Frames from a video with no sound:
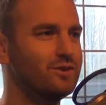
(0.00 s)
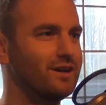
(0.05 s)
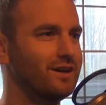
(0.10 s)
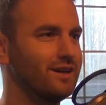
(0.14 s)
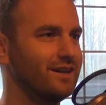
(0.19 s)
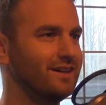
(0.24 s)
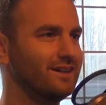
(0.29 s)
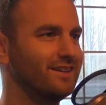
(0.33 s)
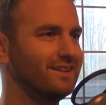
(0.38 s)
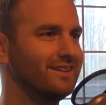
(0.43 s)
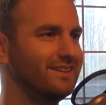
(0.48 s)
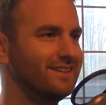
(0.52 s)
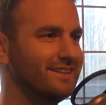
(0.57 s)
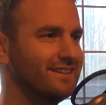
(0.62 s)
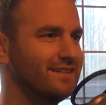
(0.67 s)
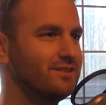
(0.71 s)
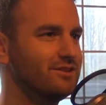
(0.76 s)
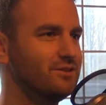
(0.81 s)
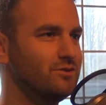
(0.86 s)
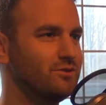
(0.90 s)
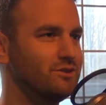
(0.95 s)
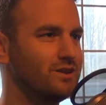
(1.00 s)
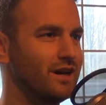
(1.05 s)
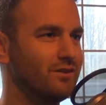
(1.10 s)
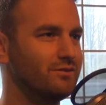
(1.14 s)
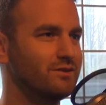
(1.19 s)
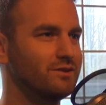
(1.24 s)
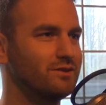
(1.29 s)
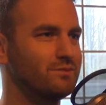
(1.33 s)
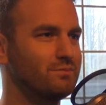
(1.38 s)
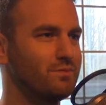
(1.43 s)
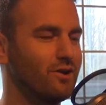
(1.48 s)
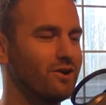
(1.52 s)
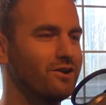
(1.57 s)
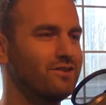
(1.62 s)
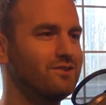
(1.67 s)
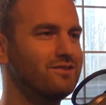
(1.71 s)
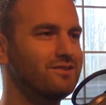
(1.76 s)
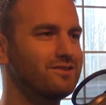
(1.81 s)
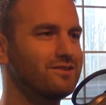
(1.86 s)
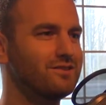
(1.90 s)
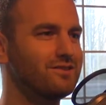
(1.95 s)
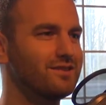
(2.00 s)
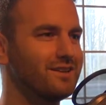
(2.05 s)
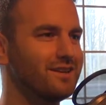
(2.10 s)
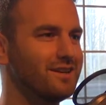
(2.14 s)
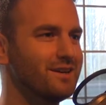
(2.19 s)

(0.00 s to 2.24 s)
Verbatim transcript: uh, two toughest parts.